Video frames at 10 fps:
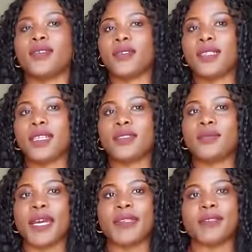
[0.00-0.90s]
So that's
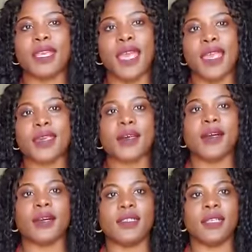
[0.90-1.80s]
my take
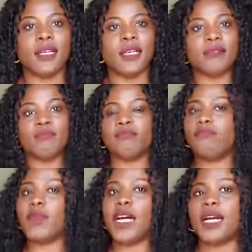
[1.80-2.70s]
on
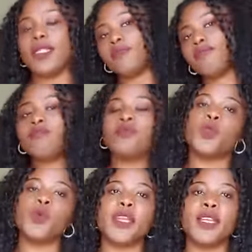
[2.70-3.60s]
my
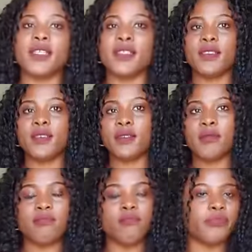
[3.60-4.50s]
Winners
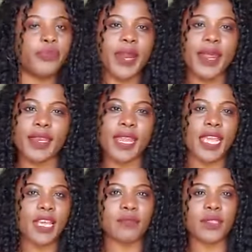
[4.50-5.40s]
brand
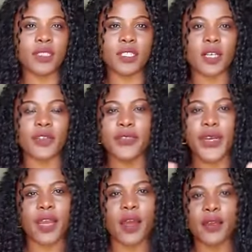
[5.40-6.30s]
name
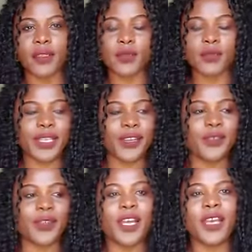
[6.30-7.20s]
discovery hunt,
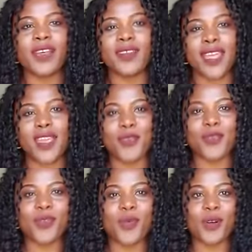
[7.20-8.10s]
whatever. Thank you
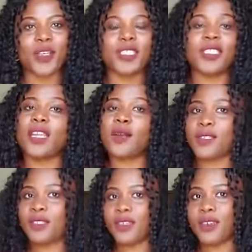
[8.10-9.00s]
for watching, and I'll
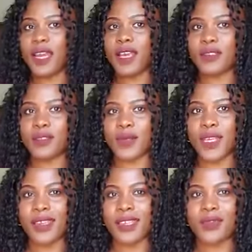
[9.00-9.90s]
see you guys on
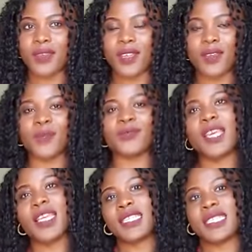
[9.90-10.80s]
my next video.
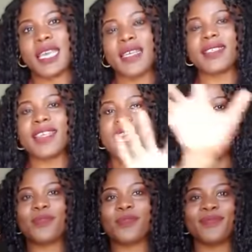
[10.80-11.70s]
Stay
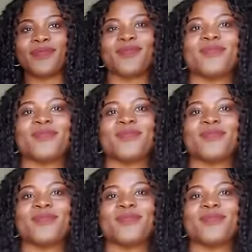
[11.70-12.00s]
safe.